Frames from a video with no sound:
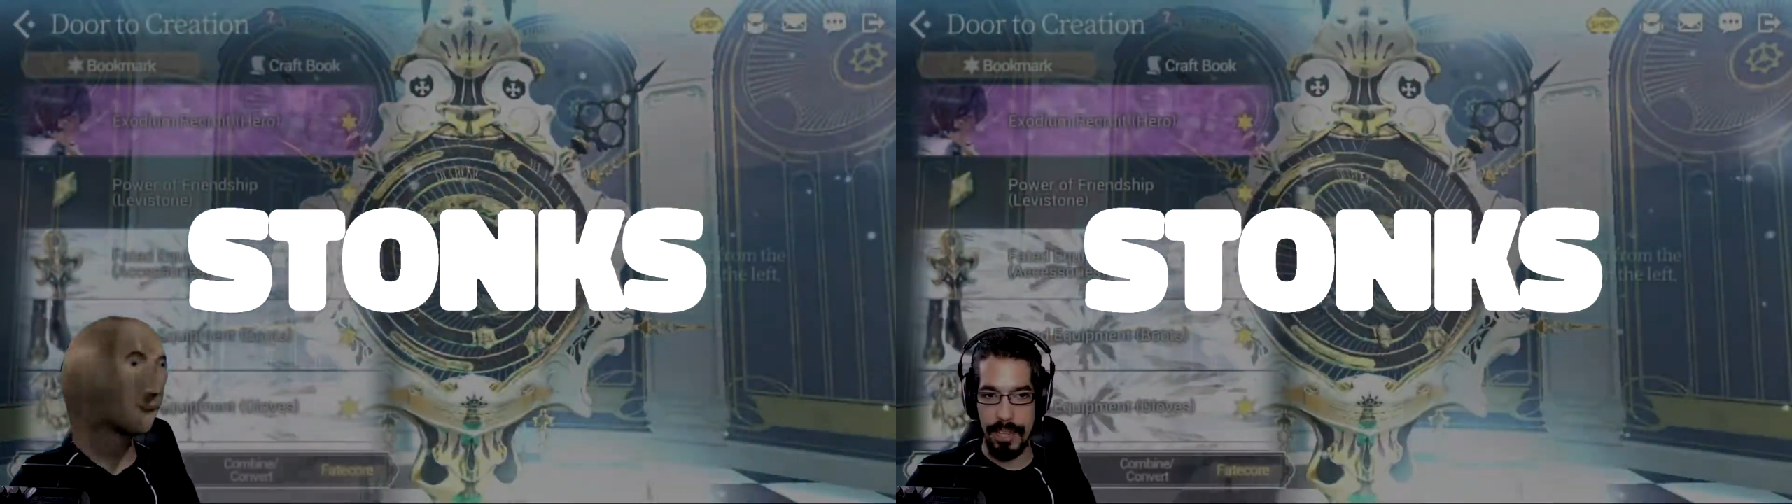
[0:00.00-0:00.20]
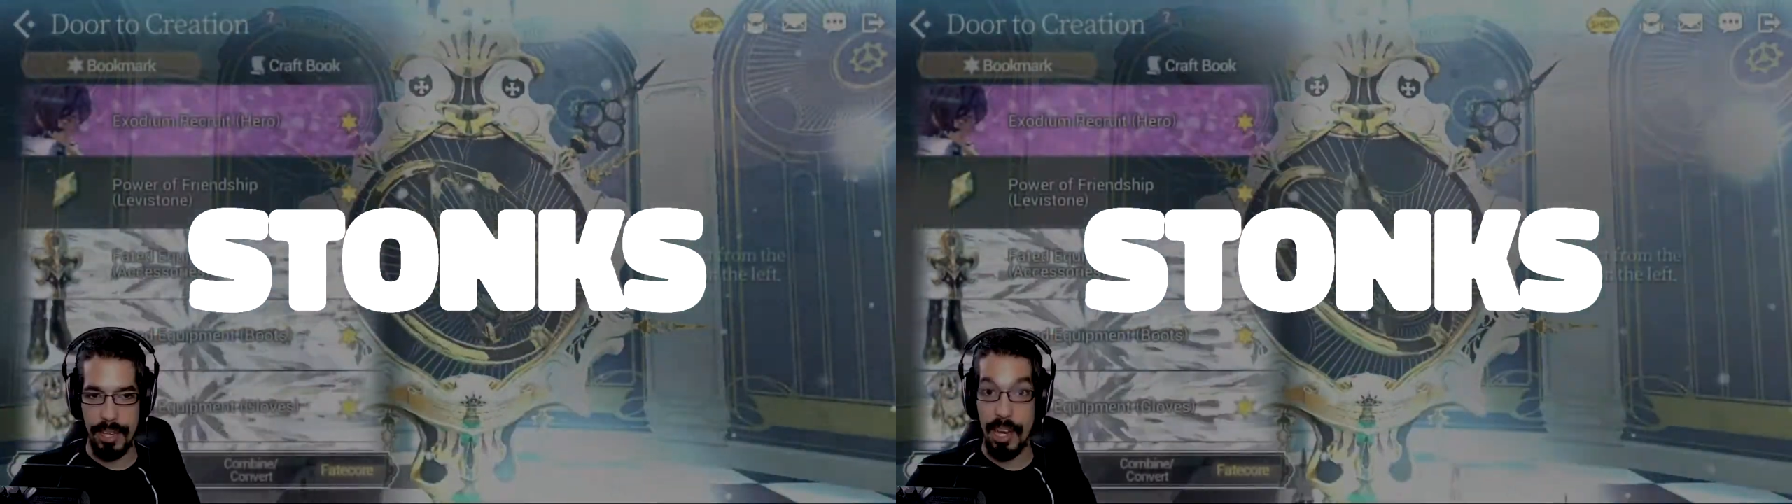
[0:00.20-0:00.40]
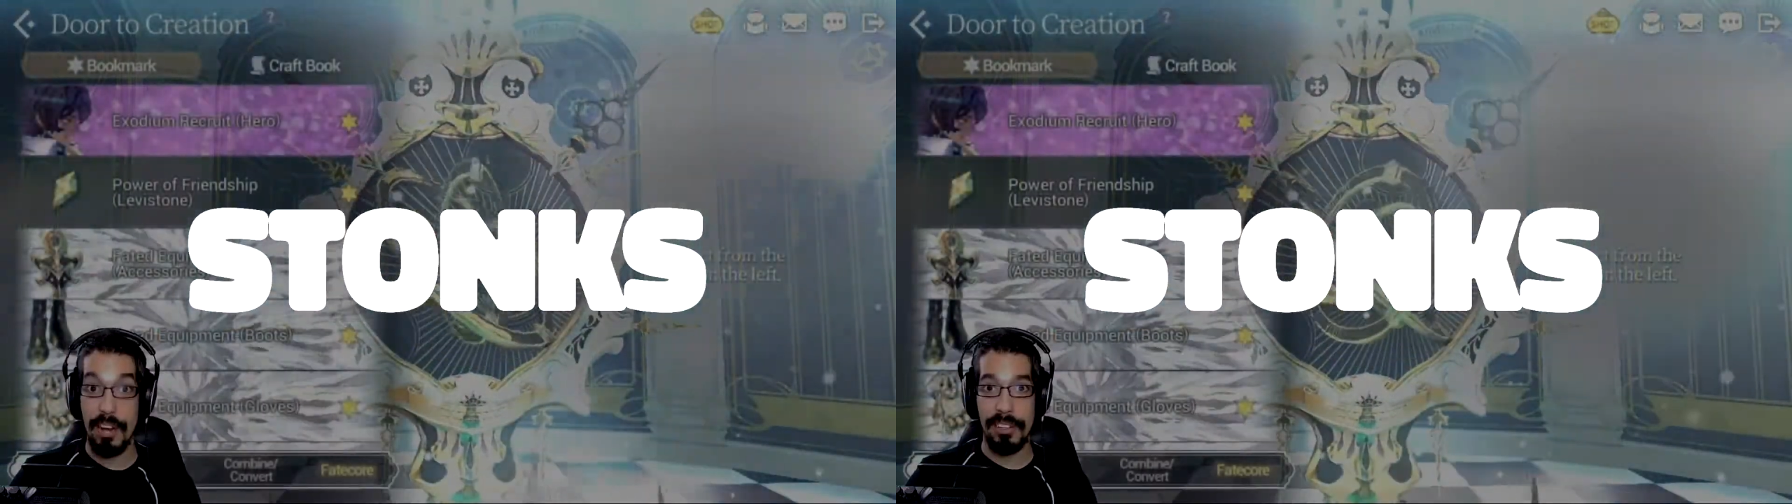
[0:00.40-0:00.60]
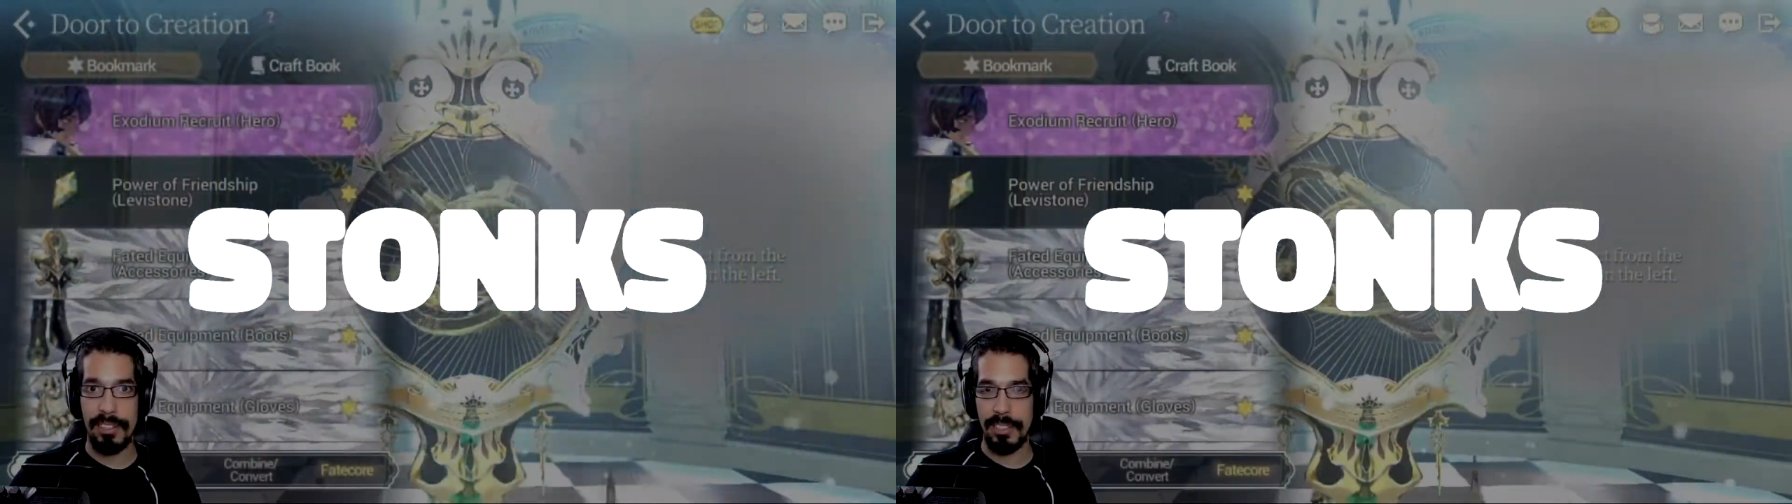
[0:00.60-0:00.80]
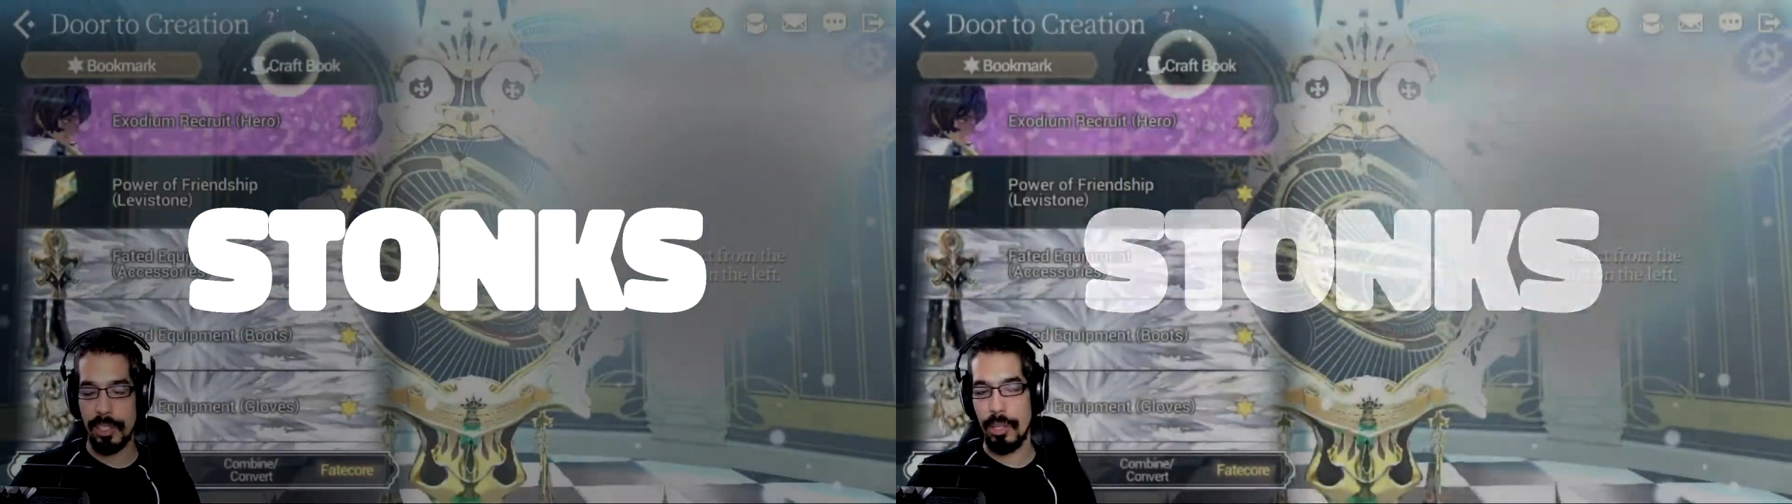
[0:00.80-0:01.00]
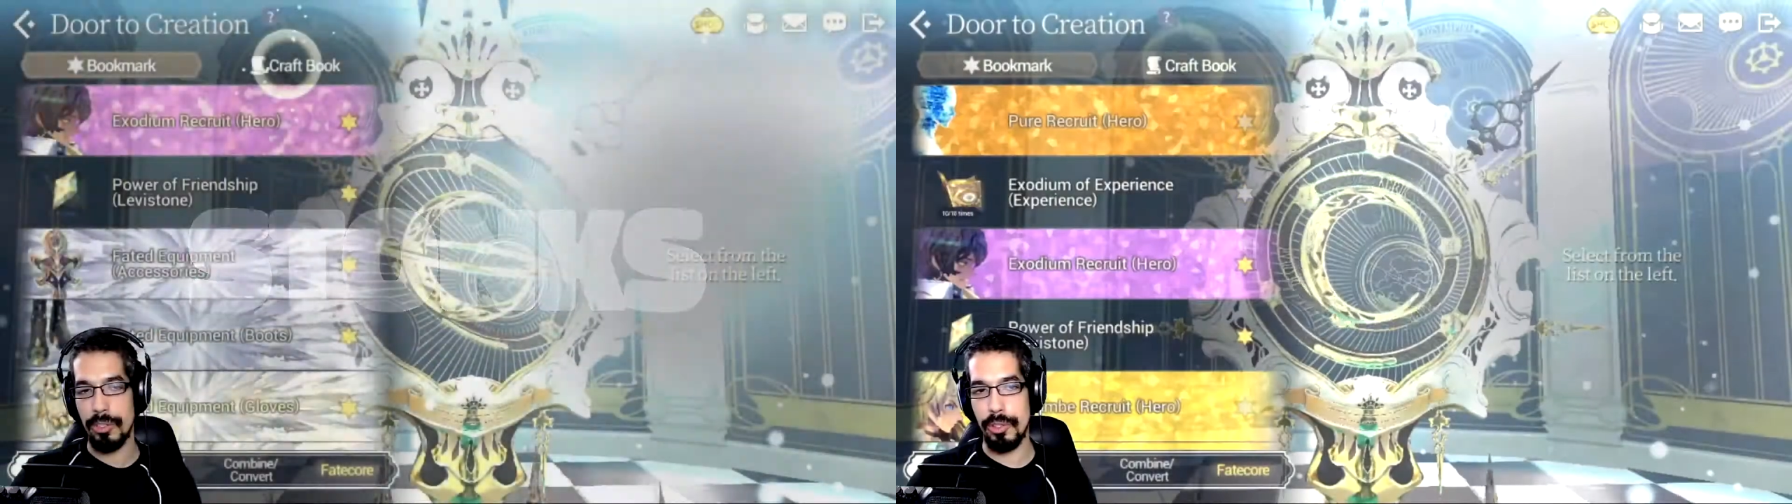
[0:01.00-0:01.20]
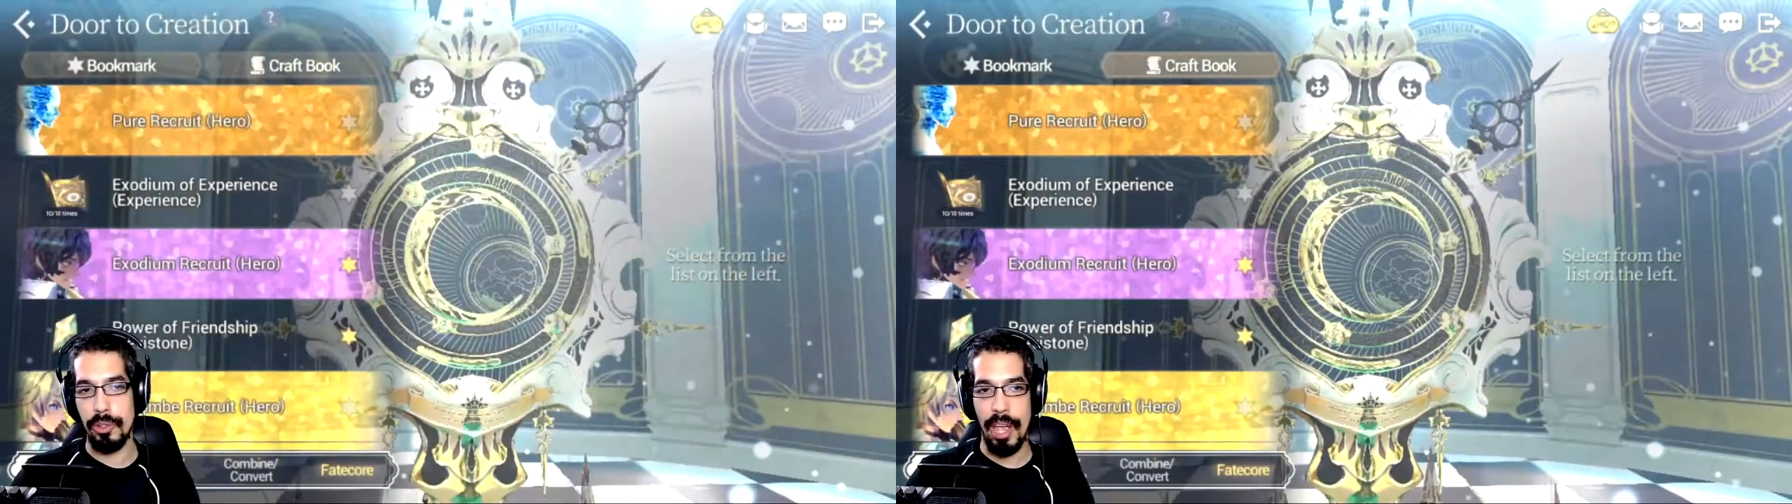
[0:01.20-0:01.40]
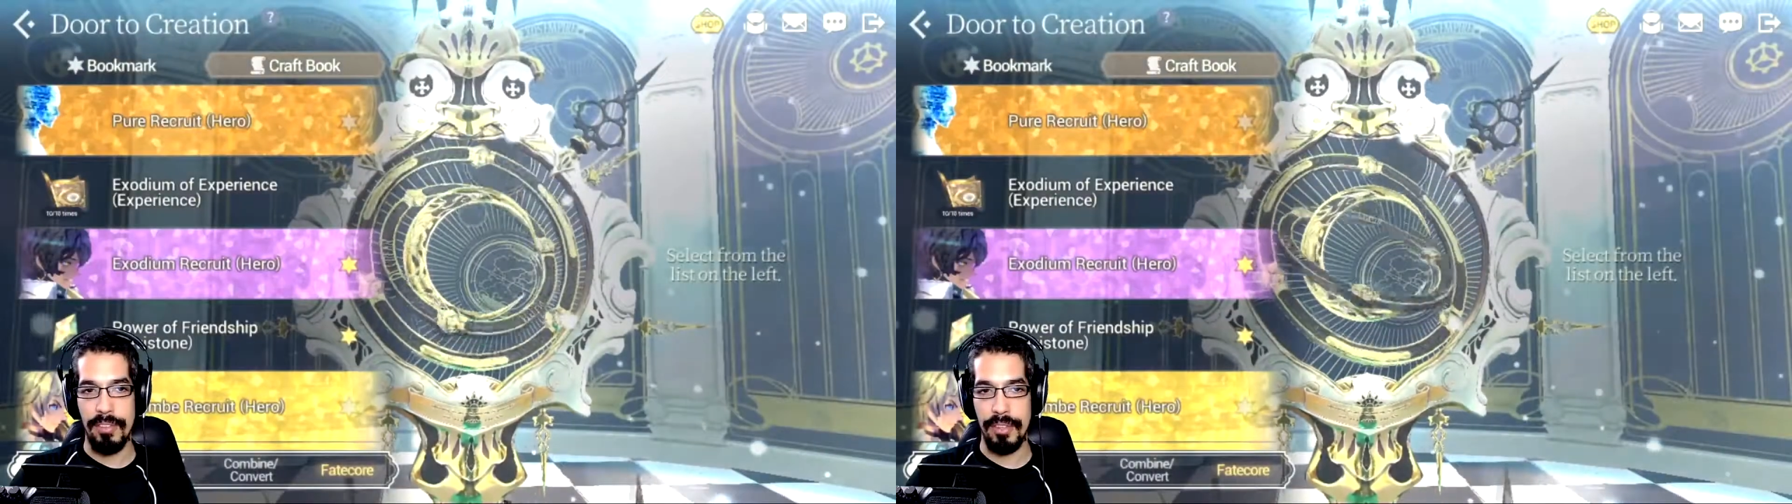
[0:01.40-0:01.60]
the guardian stones
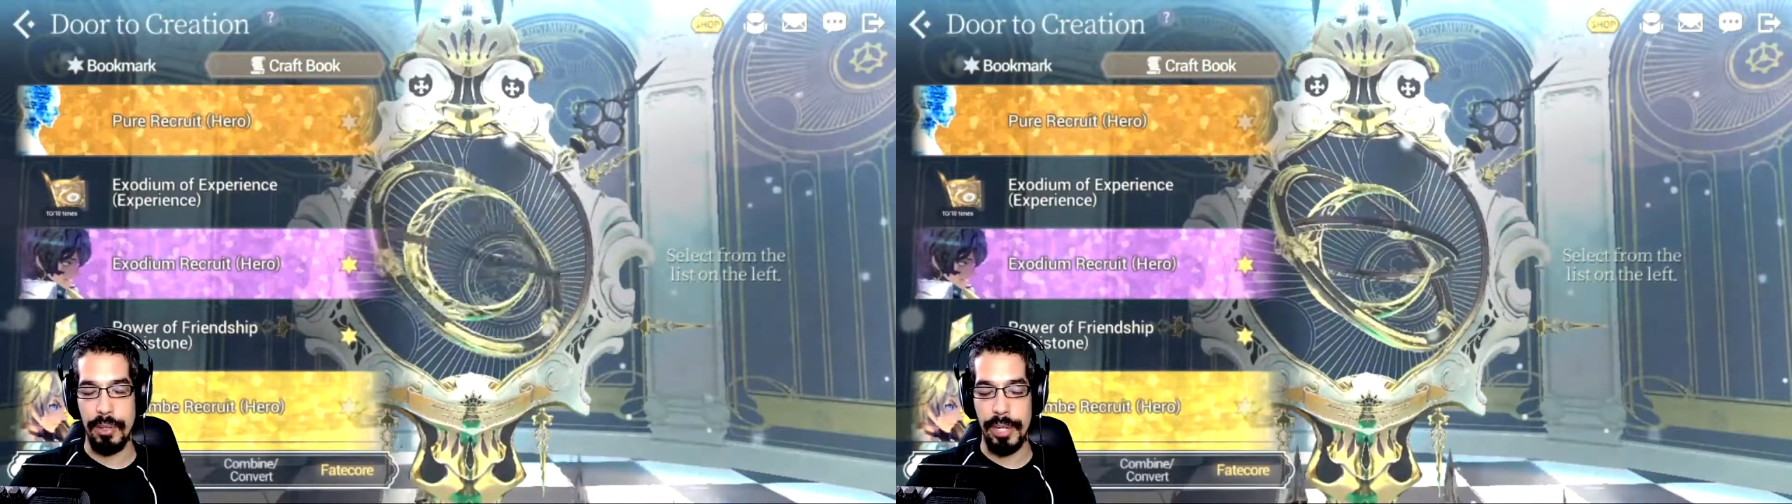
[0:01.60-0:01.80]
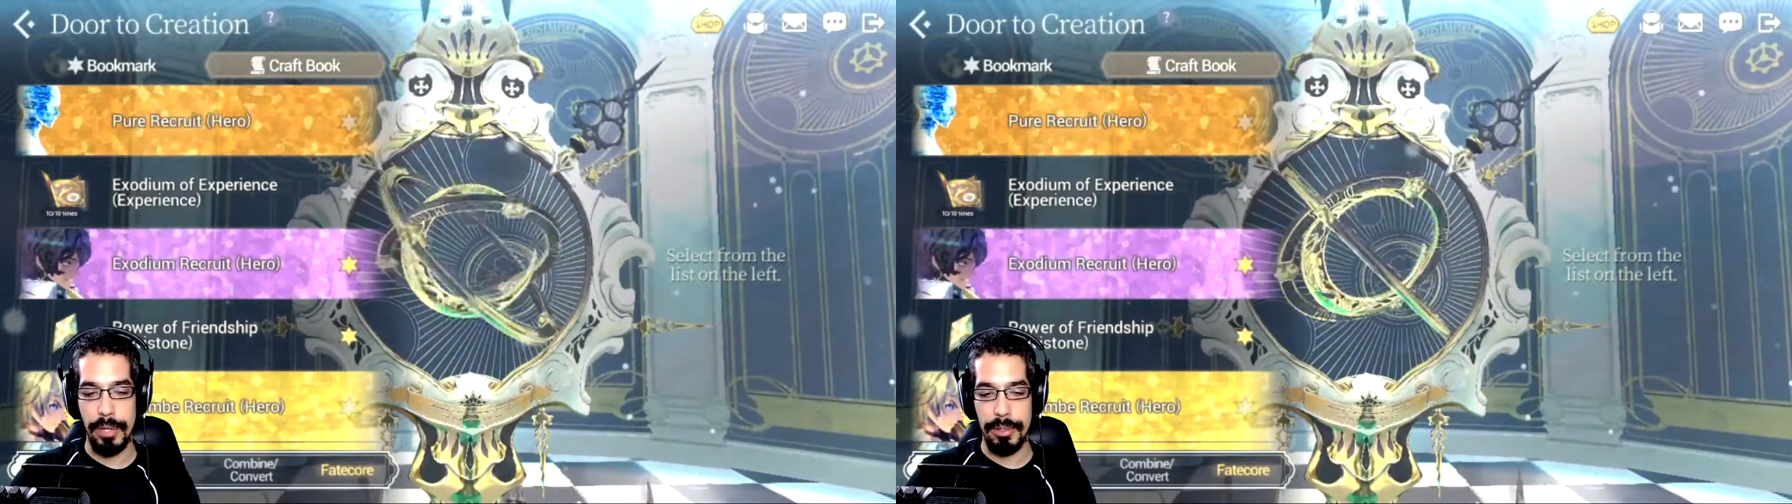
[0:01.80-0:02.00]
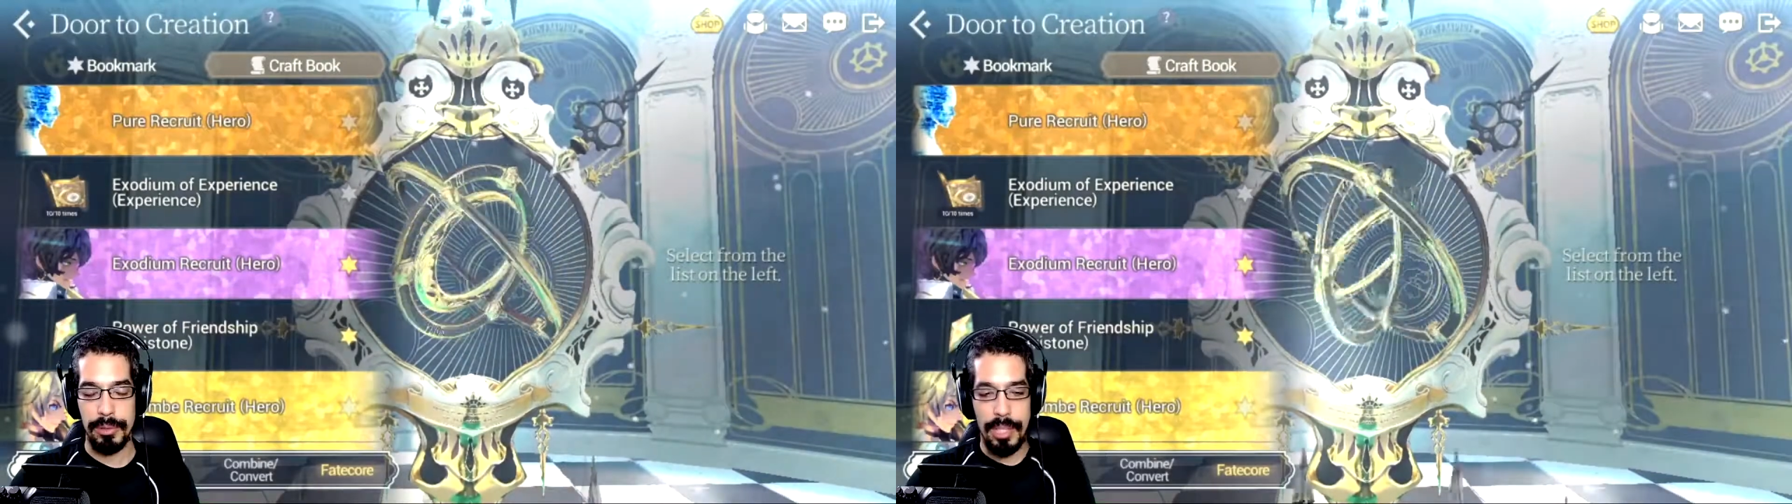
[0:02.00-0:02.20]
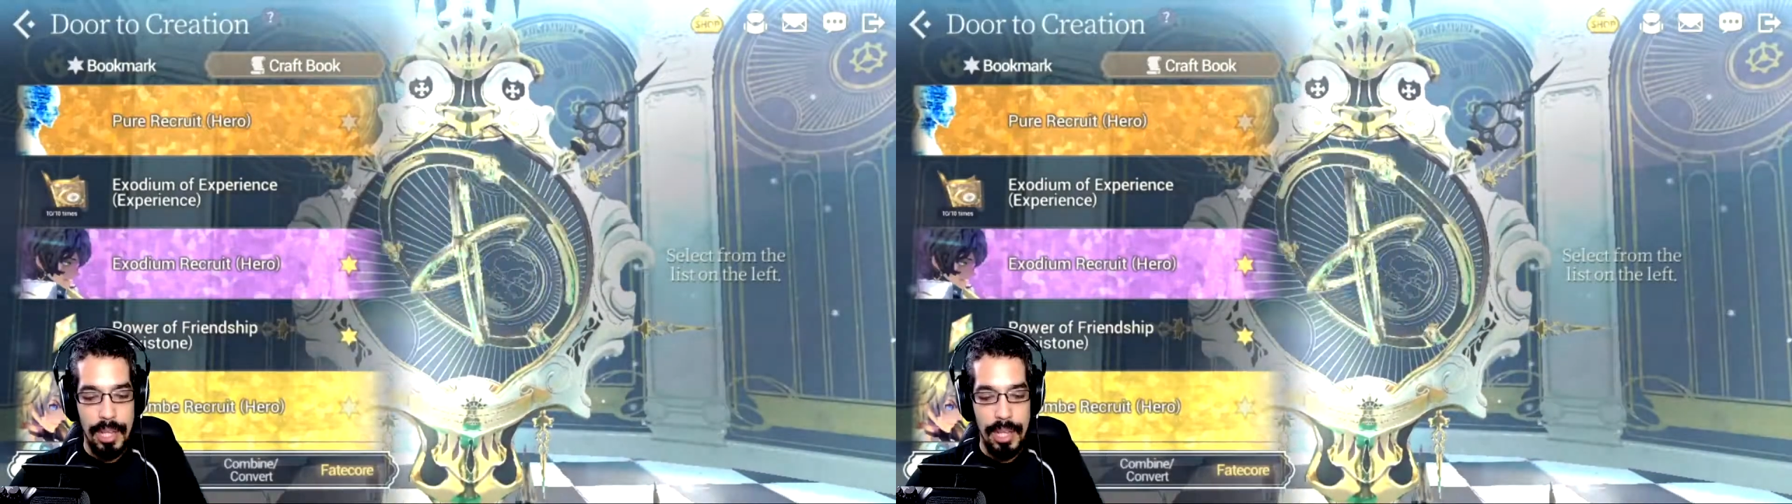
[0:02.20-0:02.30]
you have in your heroes.